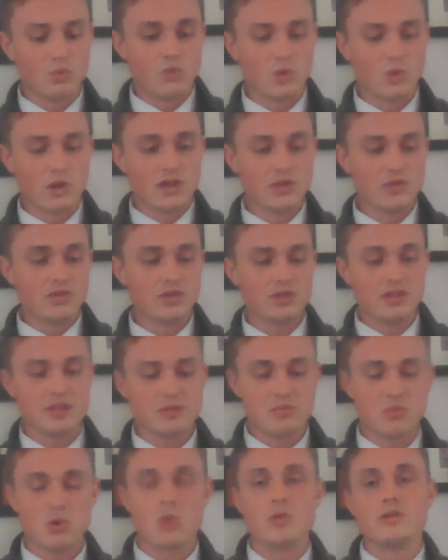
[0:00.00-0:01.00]
One really
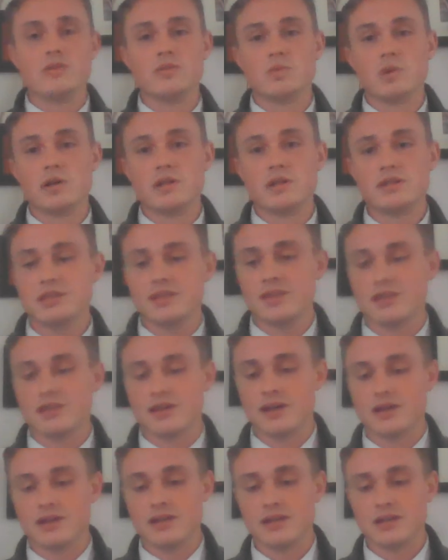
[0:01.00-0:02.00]
important one
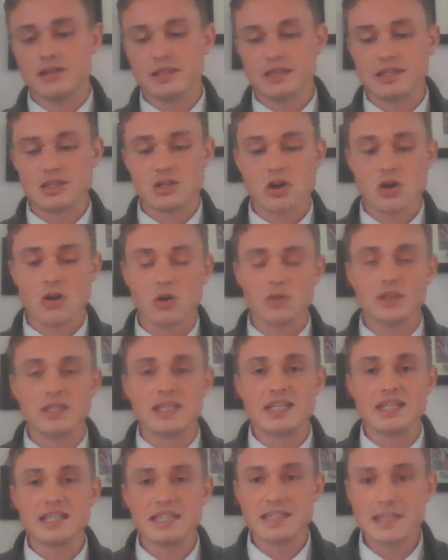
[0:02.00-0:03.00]
is called
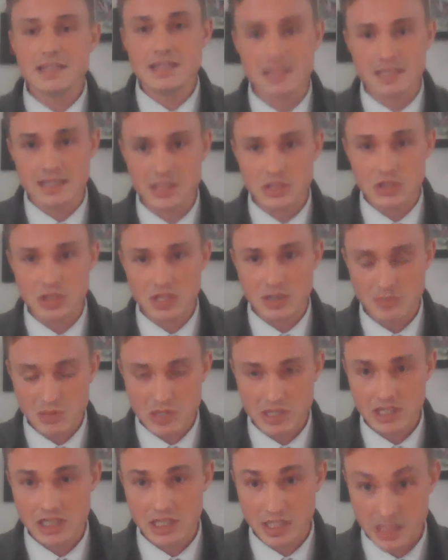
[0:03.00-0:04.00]
an ECG
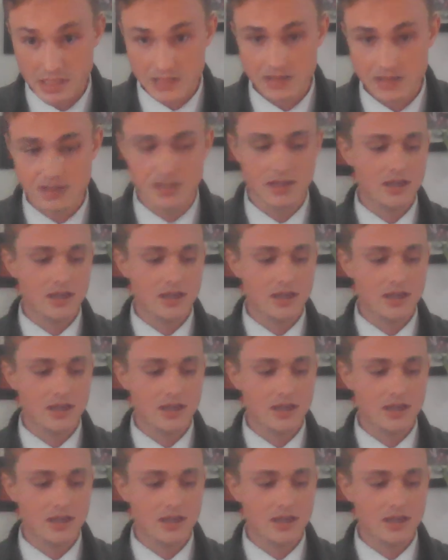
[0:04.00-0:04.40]
machine.